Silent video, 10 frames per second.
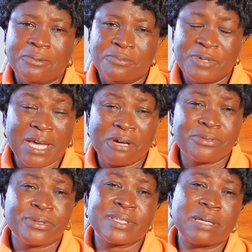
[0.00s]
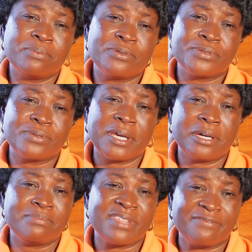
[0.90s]
we are also supposed to
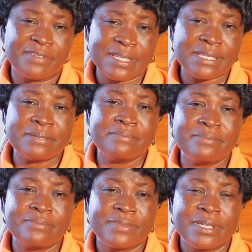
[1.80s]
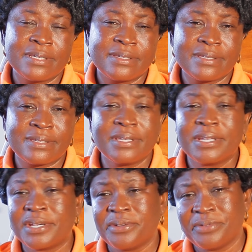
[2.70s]
help the victim
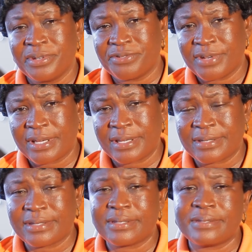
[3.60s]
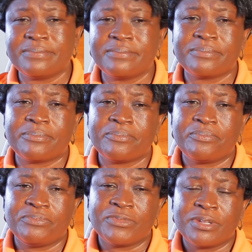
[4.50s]
seek redress.
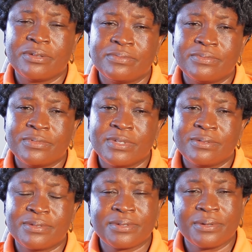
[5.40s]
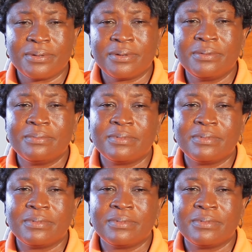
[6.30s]
So,